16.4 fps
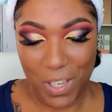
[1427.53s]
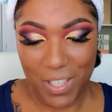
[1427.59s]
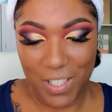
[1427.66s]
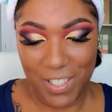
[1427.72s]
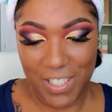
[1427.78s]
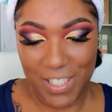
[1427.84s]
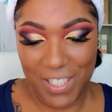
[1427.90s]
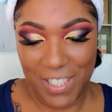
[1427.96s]
with
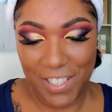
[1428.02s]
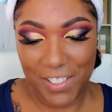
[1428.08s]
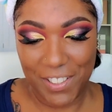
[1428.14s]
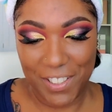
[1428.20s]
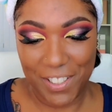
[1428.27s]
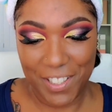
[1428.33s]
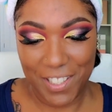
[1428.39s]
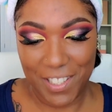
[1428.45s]

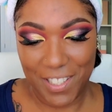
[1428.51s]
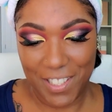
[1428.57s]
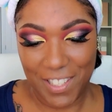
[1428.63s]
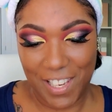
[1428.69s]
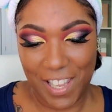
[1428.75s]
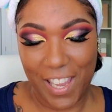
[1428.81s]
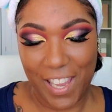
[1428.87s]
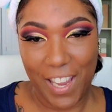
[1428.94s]
concealers,
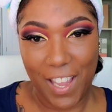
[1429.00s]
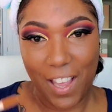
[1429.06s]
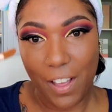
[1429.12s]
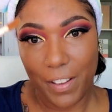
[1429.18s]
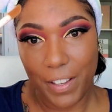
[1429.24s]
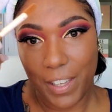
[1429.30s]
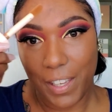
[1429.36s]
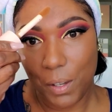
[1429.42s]
it's like
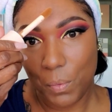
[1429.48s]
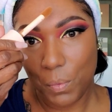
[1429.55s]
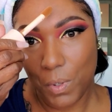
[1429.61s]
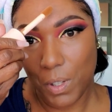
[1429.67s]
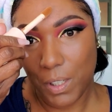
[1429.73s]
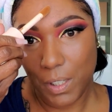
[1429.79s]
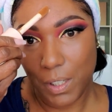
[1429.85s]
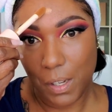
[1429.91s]
I'll get
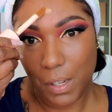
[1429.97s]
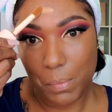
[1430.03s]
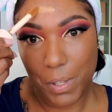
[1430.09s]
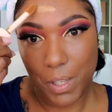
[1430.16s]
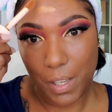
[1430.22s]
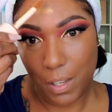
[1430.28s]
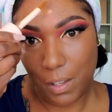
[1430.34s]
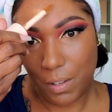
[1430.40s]
one and I'll
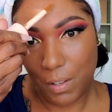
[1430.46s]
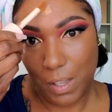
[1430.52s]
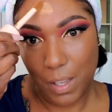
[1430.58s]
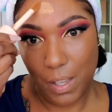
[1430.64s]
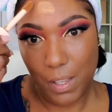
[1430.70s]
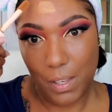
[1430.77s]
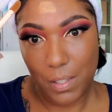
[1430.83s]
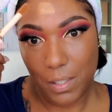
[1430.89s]
be like, oh
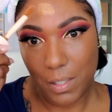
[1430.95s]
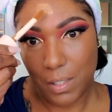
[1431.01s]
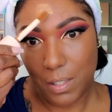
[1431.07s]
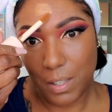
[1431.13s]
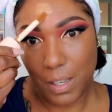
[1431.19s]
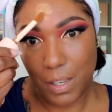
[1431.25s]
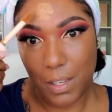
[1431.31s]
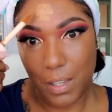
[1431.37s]
yeah, this
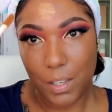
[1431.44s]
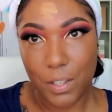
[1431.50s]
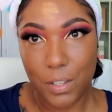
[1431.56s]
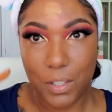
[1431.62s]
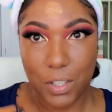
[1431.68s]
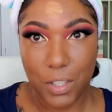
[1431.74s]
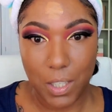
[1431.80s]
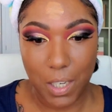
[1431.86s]
looks like a
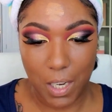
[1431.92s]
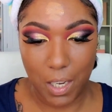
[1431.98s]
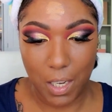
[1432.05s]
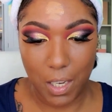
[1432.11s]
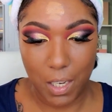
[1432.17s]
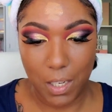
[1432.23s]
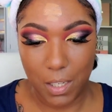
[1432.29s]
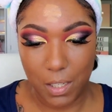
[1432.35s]
good
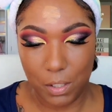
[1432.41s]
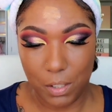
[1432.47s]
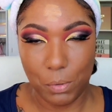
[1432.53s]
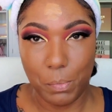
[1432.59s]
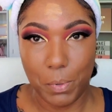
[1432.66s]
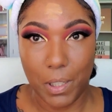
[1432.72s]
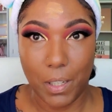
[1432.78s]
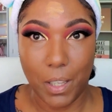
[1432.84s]
shade. And
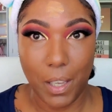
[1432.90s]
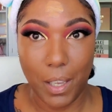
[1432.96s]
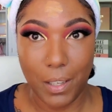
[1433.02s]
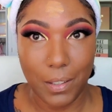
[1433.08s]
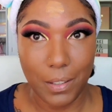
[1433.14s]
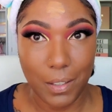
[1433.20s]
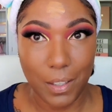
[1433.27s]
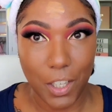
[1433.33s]
it'll be
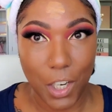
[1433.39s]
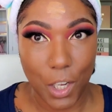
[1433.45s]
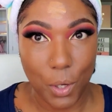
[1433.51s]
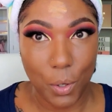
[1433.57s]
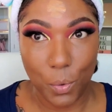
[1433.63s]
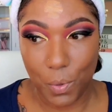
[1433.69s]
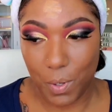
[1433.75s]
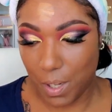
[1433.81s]
like,
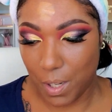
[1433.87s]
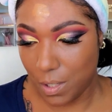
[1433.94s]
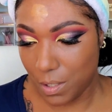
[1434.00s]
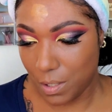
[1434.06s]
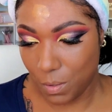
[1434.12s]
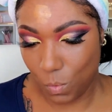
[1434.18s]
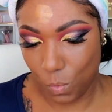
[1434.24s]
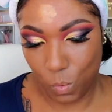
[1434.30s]
no, that
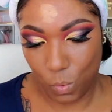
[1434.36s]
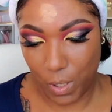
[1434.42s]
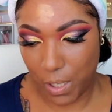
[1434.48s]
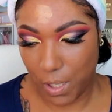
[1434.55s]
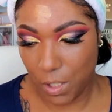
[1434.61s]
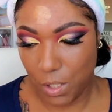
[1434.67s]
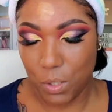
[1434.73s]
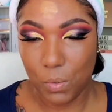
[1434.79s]
is
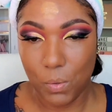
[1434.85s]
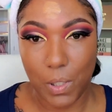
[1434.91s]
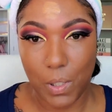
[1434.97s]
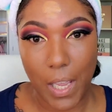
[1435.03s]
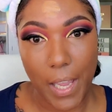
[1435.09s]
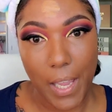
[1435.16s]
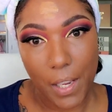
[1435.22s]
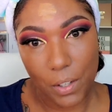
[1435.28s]
way too
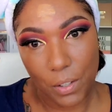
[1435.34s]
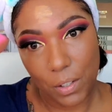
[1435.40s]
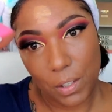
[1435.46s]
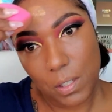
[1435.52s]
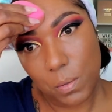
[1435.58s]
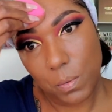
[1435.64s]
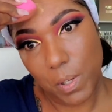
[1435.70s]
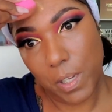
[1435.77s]
light or
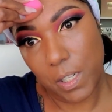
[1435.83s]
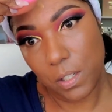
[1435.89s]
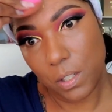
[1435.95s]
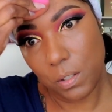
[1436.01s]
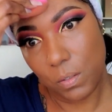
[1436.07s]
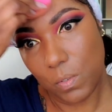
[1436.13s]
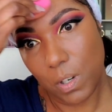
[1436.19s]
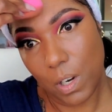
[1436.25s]
it's way
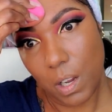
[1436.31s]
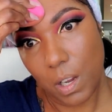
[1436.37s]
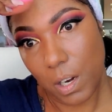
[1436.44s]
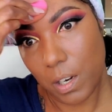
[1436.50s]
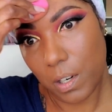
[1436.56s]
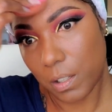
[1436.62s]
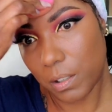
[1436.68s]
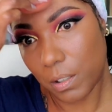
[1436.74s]
too
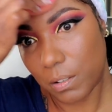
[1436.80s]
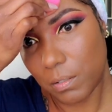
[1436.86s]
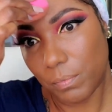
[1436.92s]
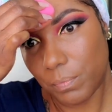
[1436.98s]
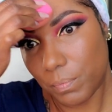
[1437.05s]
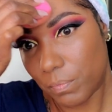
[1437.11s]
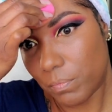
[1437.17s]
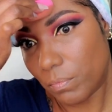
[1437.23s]
dark.
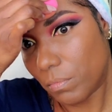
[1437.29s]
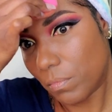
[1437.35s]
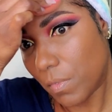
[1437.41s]
And